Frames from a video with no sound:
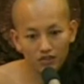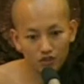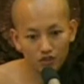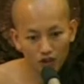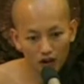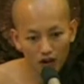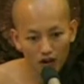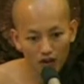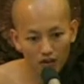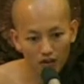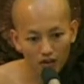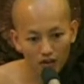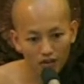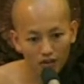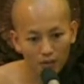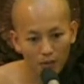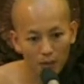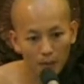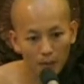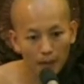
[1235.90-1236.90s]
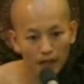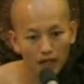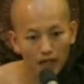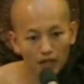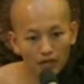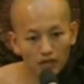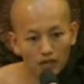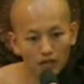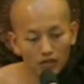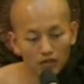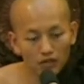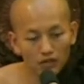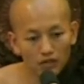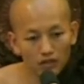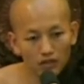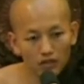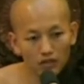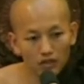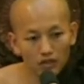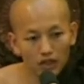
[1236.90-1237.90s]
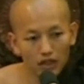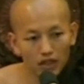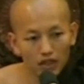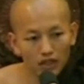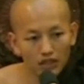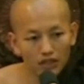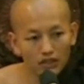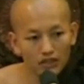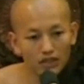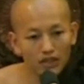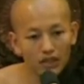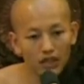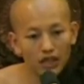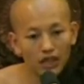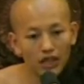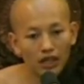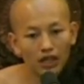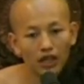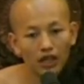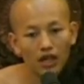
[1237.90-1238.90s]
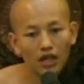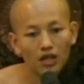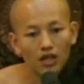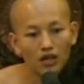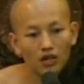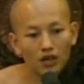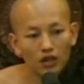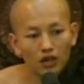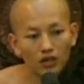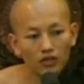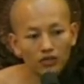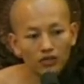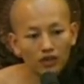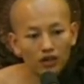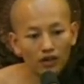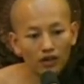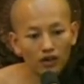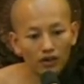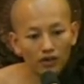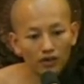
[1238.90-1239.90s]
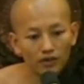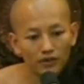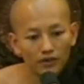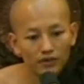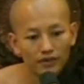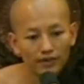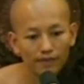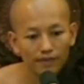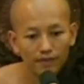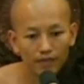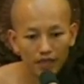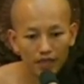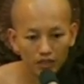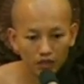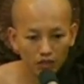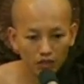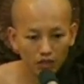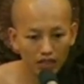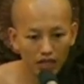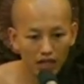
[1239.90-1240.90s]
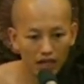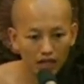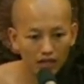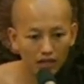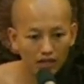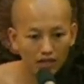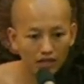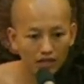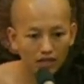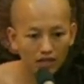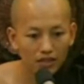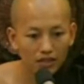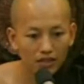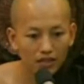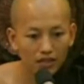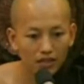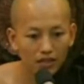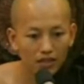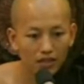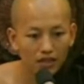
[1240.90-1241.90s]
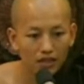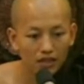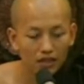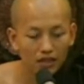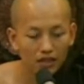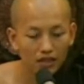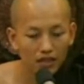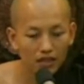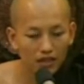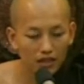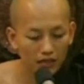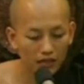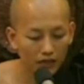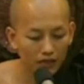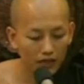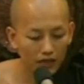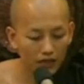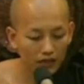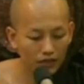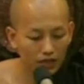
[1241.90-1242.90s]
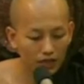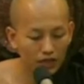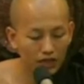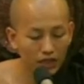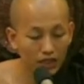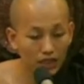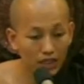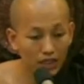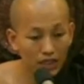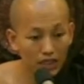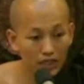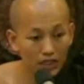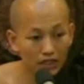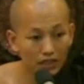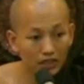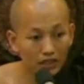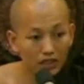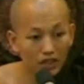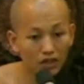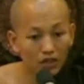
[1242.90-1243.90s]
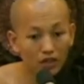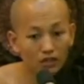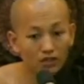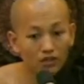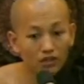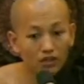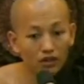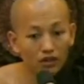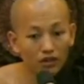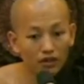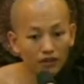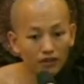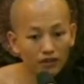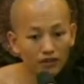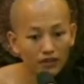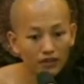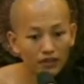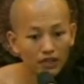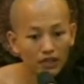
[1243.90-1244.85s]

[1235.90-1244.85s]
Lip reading: strong. And also, goda is the cause of dosa. The frustration is the cause of